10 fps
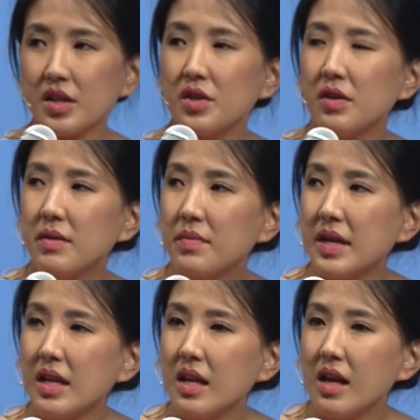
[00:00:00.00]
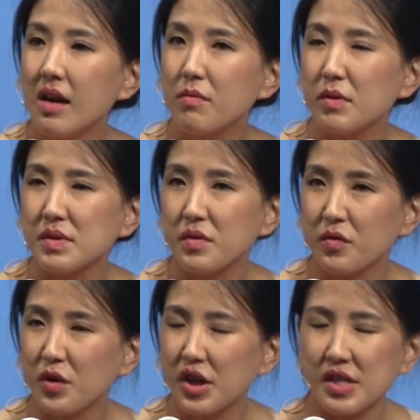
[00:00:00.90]
I've been at HuffPost for
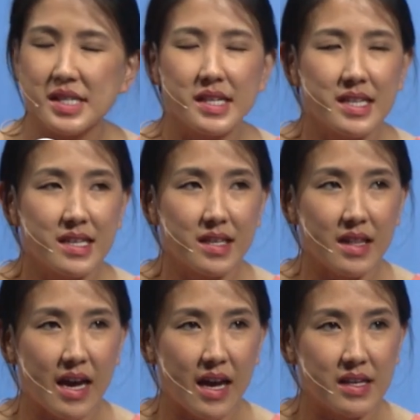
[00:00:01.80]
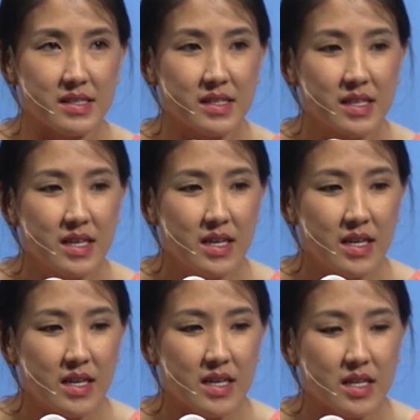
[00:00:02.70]
4 years, and I think that
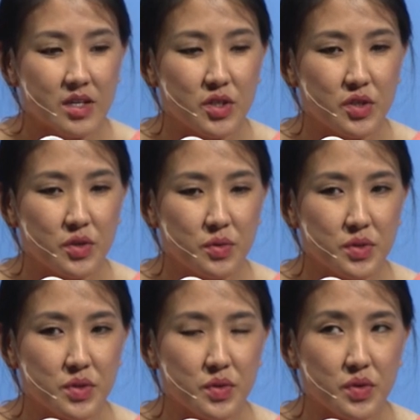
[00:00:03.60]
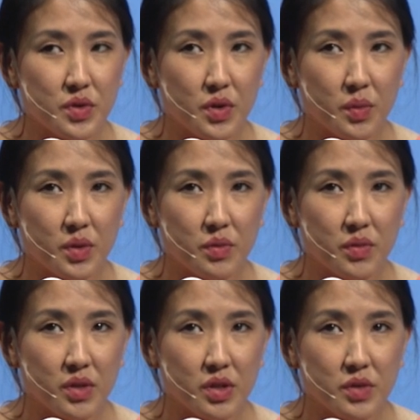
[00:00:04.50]
we
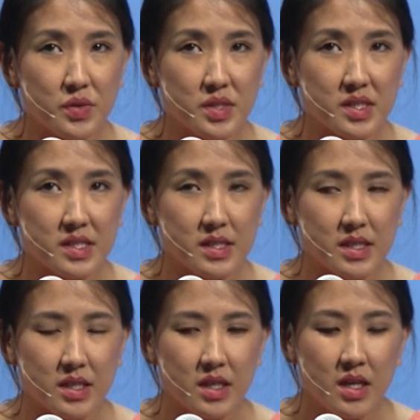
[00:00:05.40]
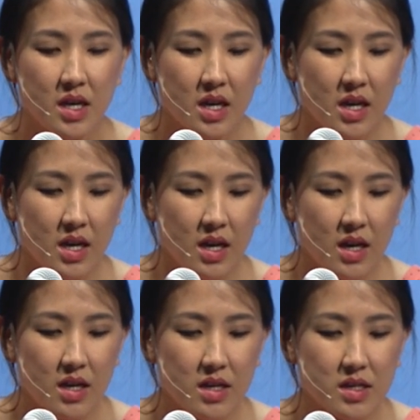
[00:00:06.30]
really used to see
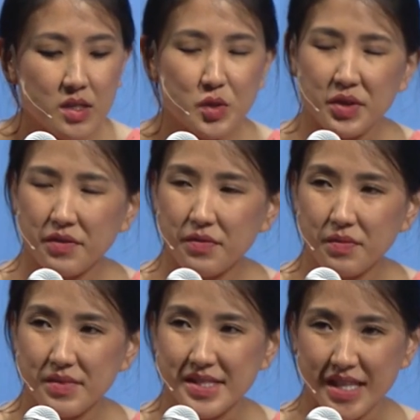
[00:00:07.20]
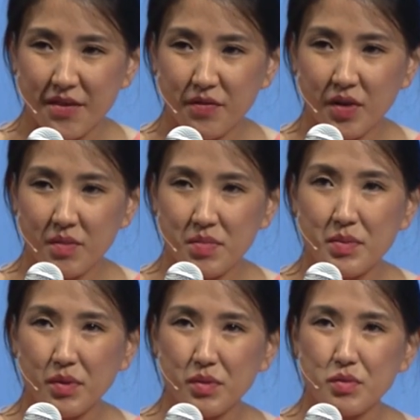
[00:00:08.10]
sort of
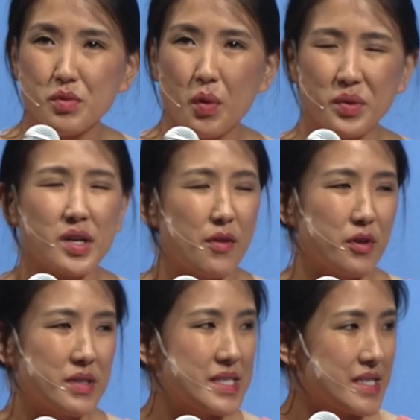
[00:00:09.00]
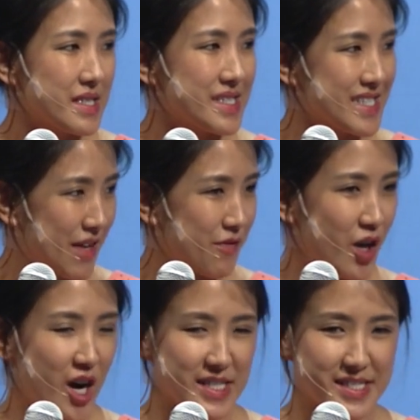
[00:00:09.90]
people only covering the safe
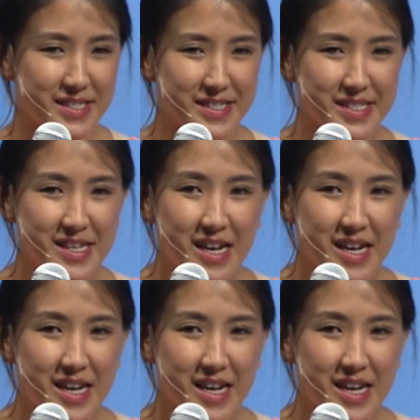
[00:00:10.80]
causes,